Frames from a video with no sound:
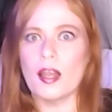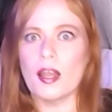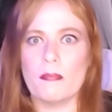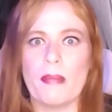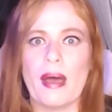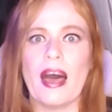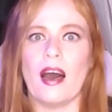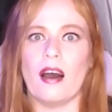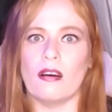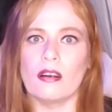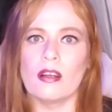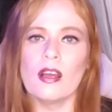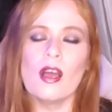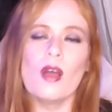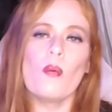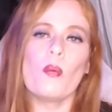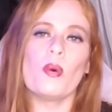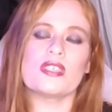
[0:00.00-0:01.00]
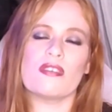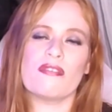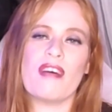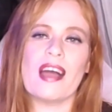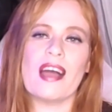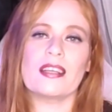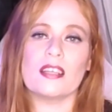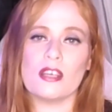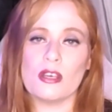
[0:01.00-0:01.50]
all about, was
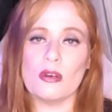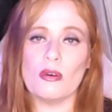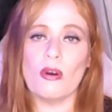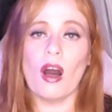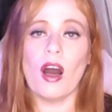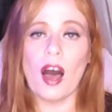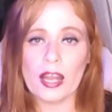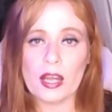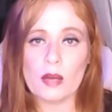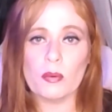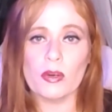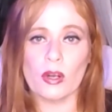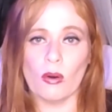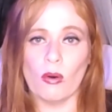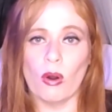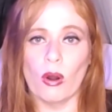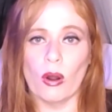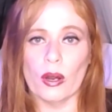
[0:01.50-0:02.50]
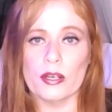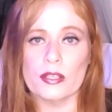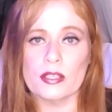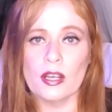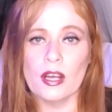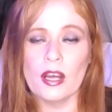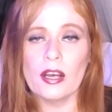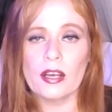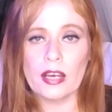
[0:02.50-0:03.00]
the fact that you Hollywood
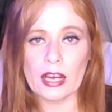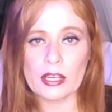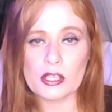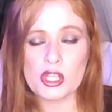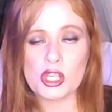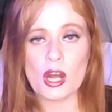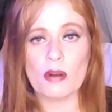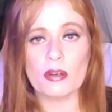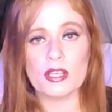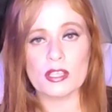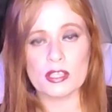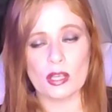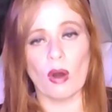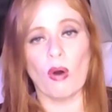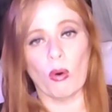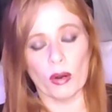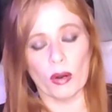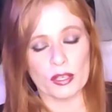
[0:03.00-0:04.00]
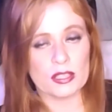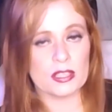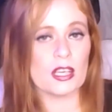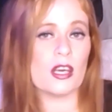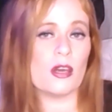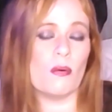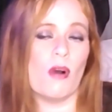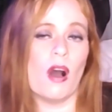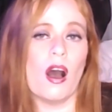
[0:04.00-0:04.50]
whores got shown as the whores
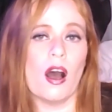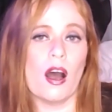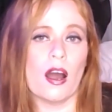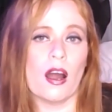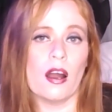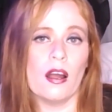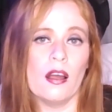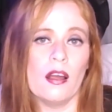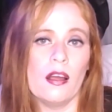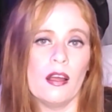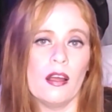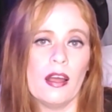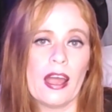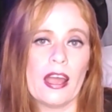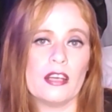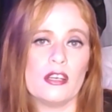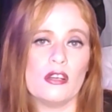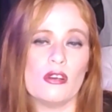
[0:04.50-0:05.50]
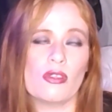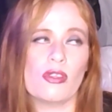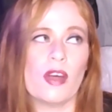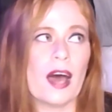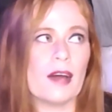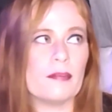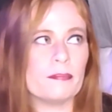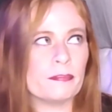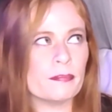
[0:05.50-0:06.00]
that you are, and you
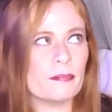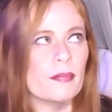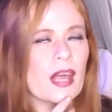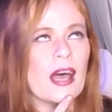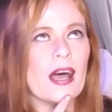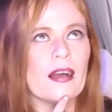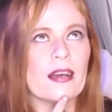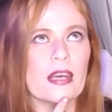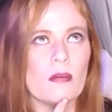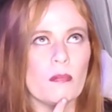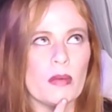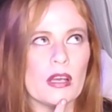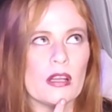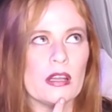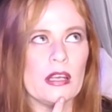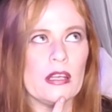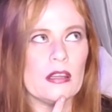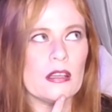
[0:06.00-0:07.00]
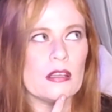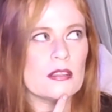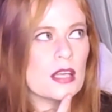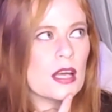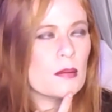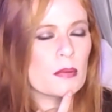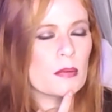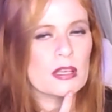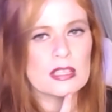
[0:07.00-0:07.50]
thought, how can we clean
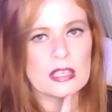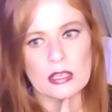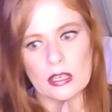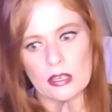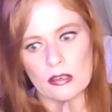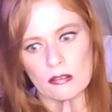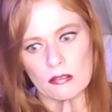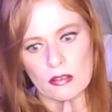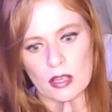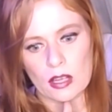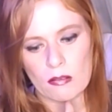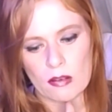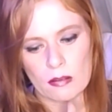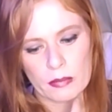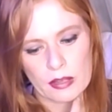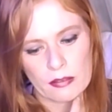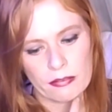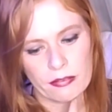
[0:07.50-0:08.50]
this up? Because I didn't really want